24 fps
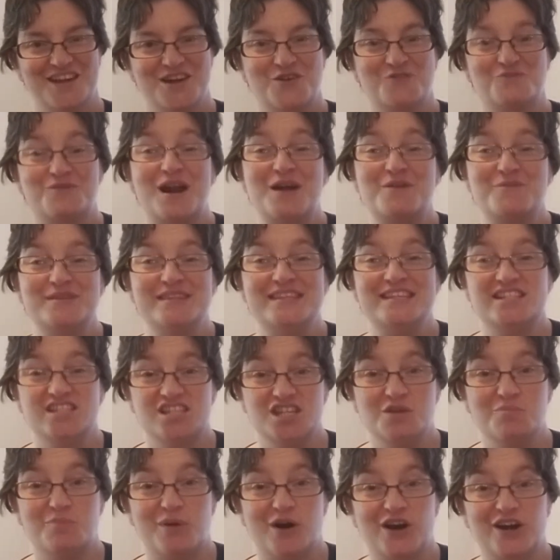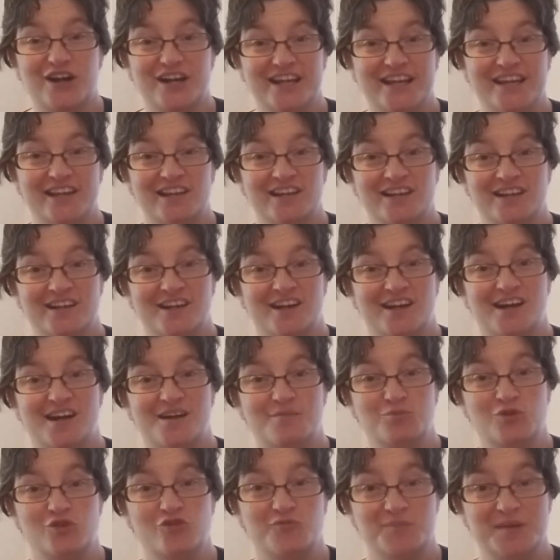when the Tea Party
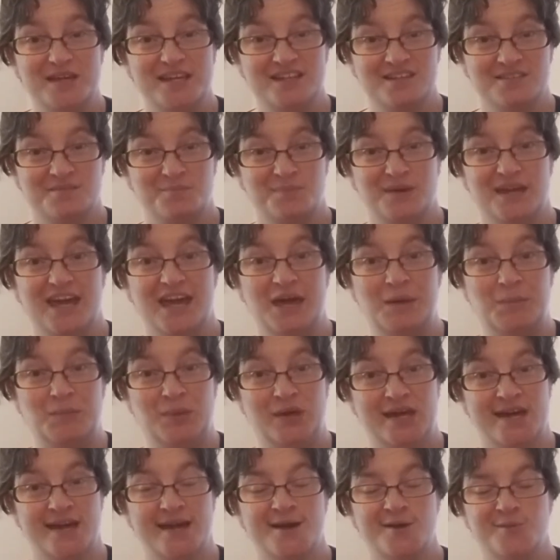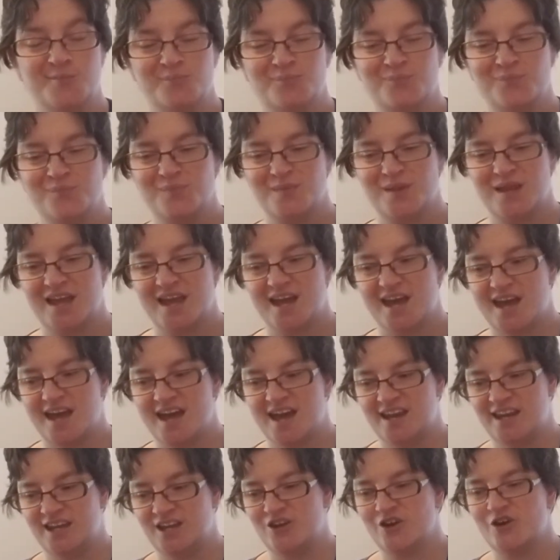movement became big.
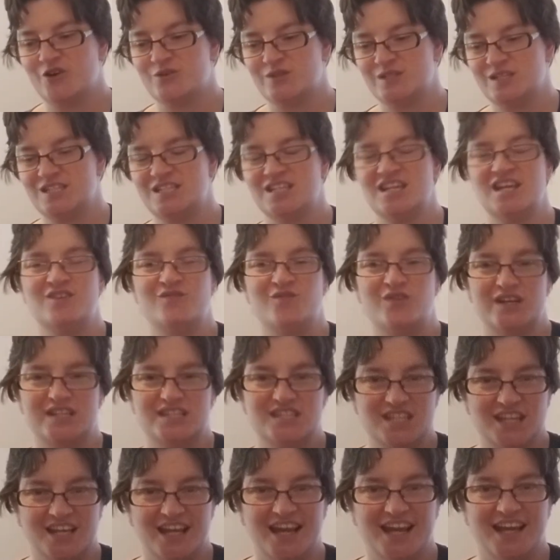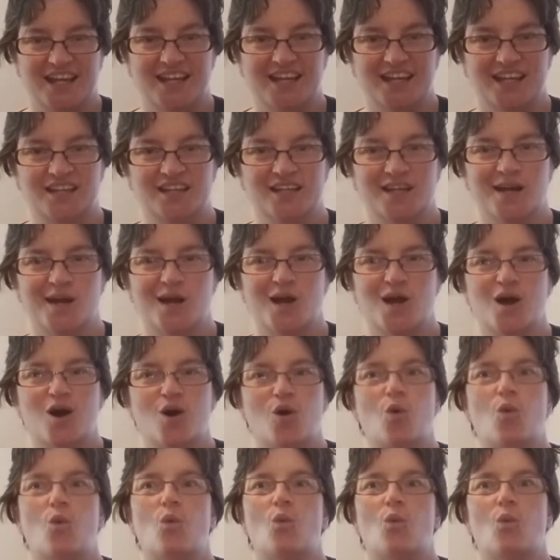And he goes into investigating
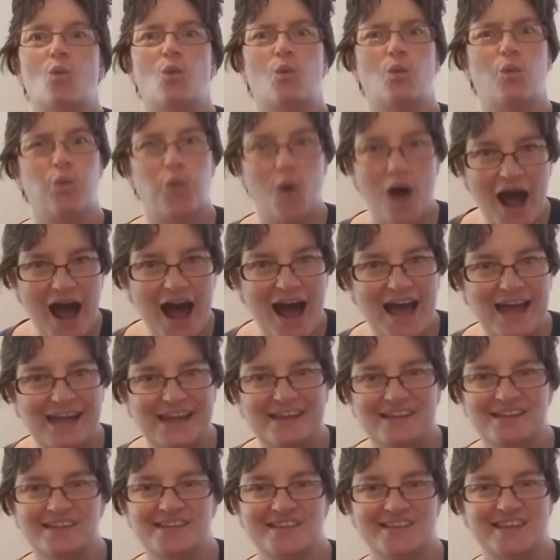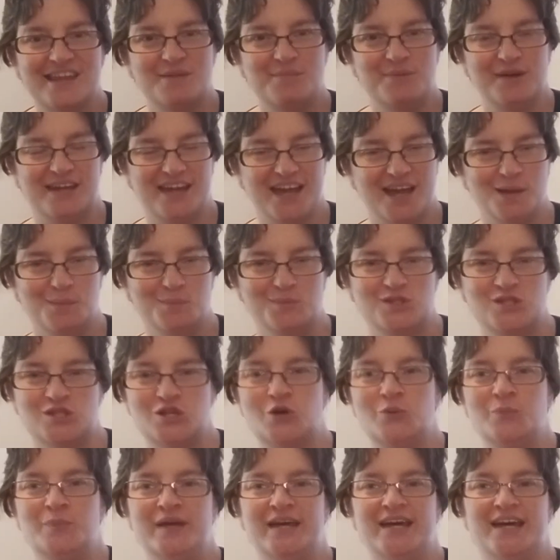why they became
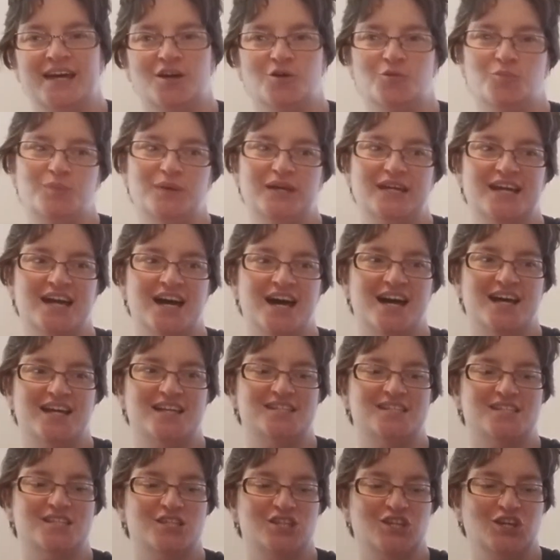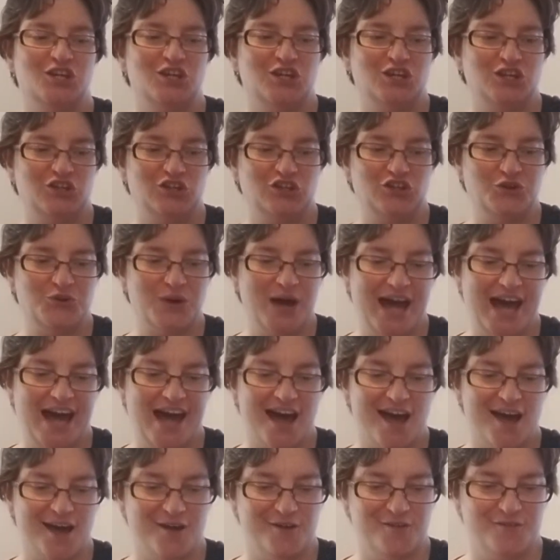so big, because you
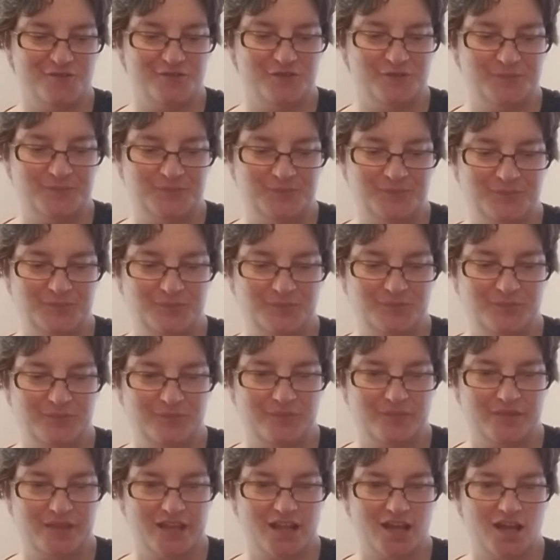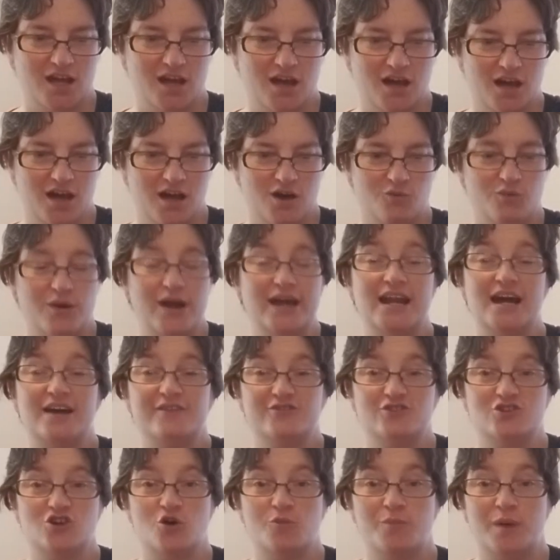have, right
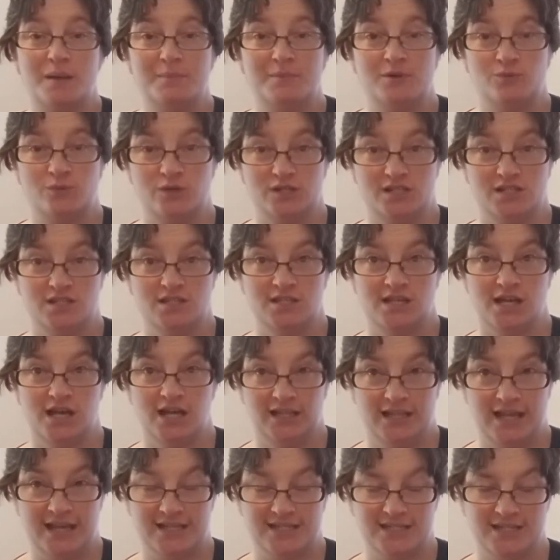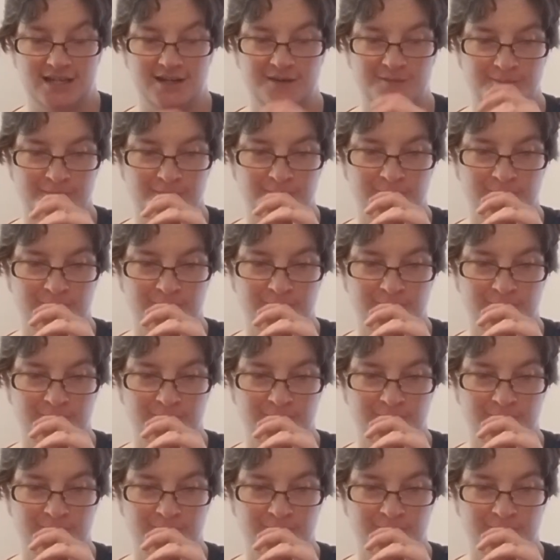after Obama was elected,